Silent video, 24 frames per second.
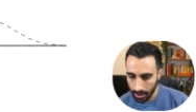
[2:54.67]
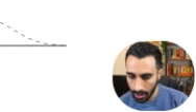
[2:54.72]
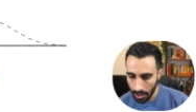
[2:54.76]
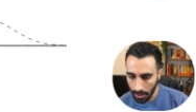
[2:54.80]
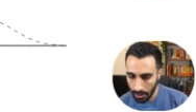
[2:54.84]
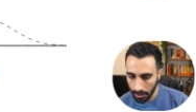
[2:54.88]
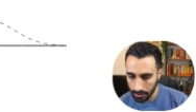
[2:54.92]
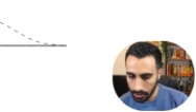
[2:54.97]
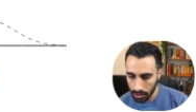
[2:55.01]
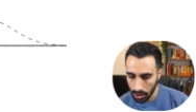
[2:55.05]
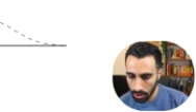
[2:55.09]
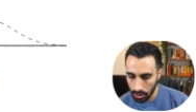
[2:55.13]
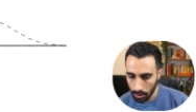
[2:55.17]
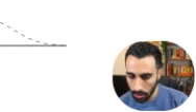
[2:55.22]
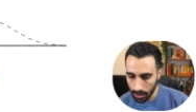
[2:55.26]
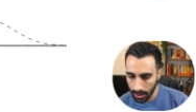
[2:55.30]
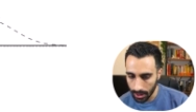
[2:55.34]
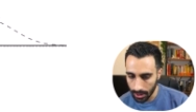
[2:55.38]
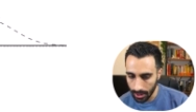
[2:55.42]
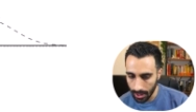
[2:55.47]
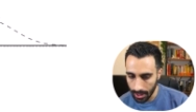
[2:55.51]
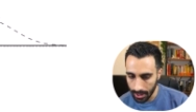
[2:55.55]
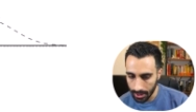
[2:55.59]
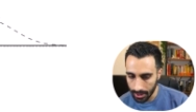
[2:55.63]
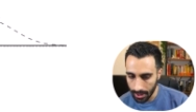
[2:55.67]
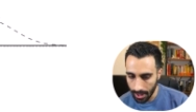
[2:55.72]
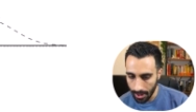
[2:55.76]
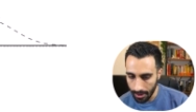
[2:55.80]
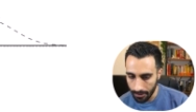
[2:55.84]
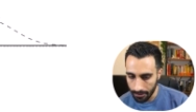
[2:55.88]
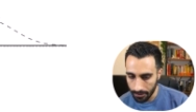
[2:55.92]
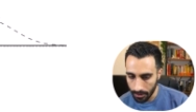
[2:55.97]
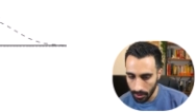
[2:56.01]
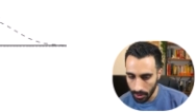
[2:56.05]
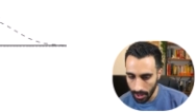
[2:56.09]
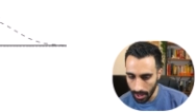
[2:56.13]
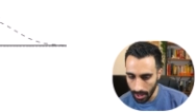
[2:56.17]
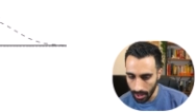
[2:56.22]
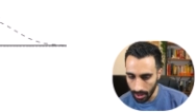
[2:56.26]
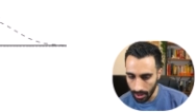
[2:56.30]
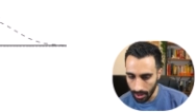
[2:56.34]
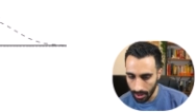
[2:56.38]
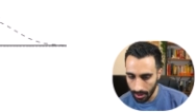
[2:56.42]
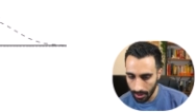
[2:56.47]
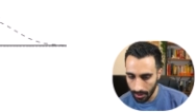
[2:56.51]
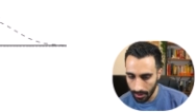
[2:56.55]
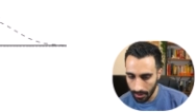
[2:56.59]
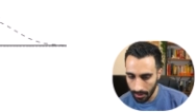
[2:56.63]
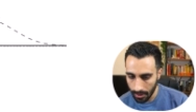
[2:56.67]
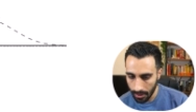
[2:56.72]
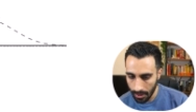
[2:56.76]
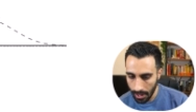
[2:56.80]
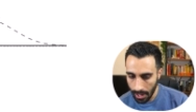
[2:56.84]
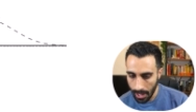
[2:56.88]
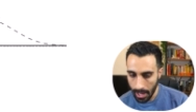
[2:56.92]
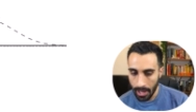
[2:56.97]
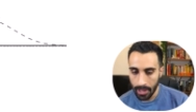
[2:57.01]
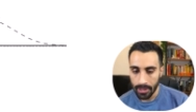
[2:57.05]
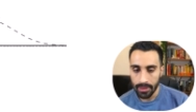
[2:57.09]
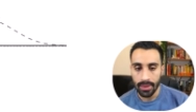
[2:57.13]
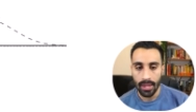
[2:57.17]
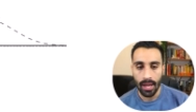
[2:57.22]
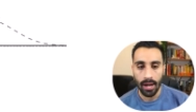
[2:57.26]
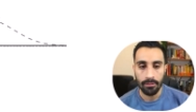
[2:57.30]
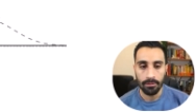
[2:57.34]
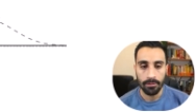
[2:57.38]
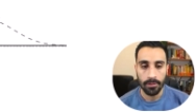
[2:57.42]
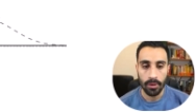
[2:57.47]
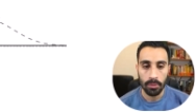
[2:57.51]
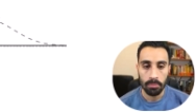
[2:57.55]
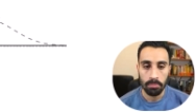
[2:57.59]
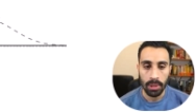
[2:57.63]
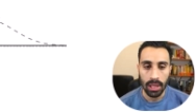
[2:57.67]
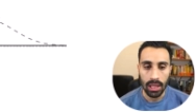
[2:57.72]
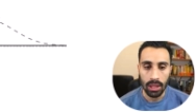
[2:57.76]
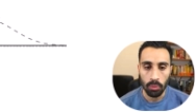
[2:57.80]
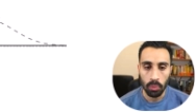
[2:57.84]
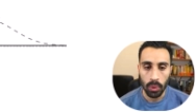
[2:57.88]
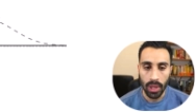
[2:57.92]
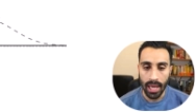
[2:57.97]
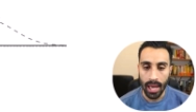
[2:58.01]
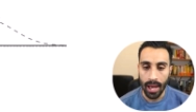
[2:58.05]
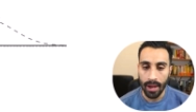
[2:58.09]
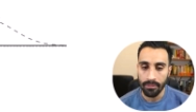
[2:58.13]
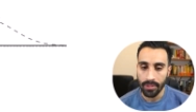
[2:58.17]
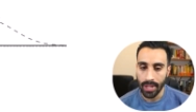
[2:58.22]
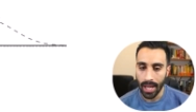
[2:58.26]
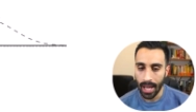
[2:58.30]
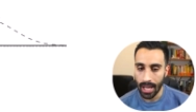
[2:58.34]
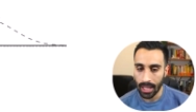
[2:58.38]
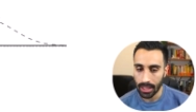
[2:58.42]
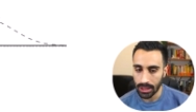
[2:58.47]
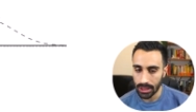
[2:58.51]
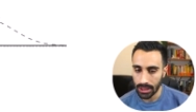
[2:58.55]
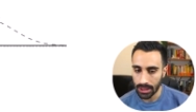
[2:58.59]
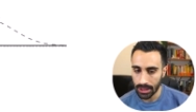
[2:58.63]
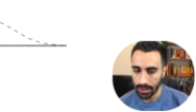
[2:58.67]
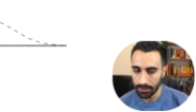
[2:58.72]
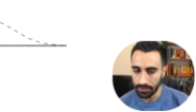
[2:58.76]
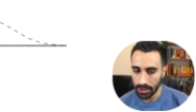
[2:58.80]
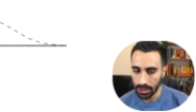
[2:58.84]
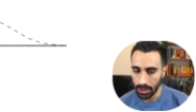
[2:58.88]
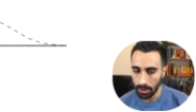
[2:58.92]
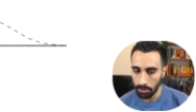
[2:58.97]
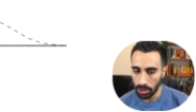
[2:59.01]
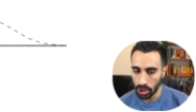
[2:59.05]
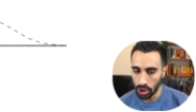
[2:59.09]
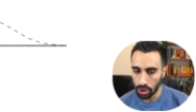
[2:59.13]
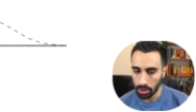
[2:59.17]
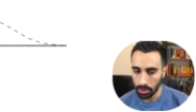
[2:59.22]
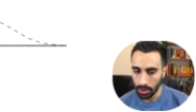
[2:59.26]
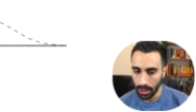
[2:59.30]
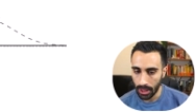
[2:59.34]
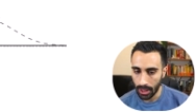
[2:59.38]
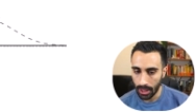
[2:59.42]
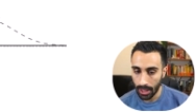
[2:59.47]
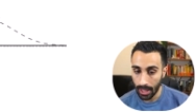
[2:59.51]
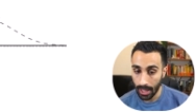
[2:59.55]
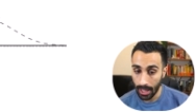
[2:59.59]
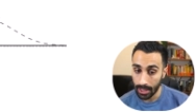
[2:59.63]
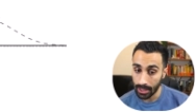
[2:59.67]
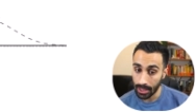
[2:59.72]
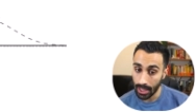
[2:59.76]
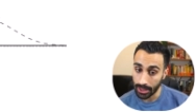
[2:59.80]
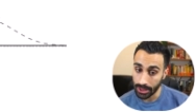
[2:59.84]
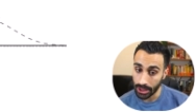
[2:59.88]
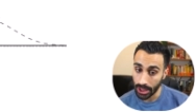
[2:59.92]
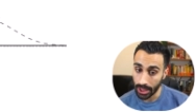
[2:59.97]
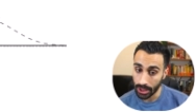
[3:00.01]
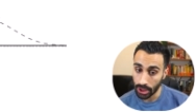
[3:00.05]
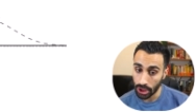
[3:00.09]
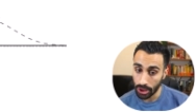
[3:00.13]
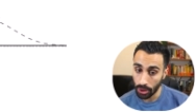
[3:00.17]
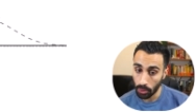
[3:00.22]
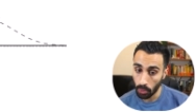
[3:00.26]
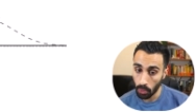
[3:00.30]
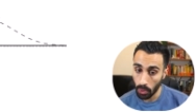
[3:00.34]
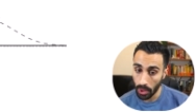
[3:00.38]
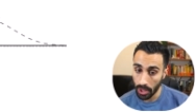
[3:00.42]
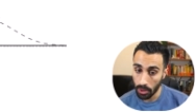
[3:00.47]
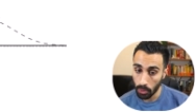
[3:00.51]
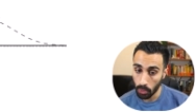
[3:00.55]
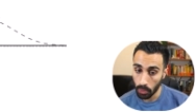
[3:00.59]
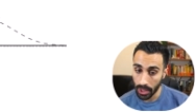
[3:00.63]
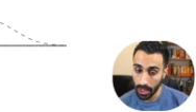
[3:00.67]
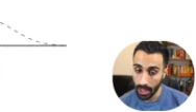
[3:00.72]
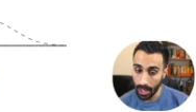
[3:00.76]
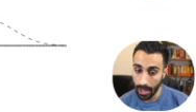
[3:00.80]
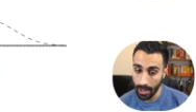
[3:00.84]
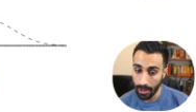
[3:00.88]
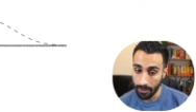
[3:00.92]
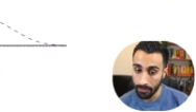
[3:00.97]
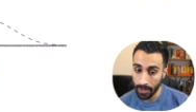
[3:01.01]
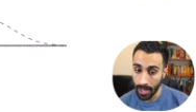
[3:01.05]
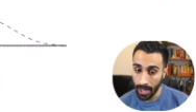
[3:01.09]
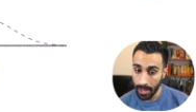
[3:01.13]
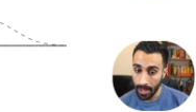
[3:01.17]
I'll denote it like that for A. Now for B, we have an axis of symmetry, and that's actually where we have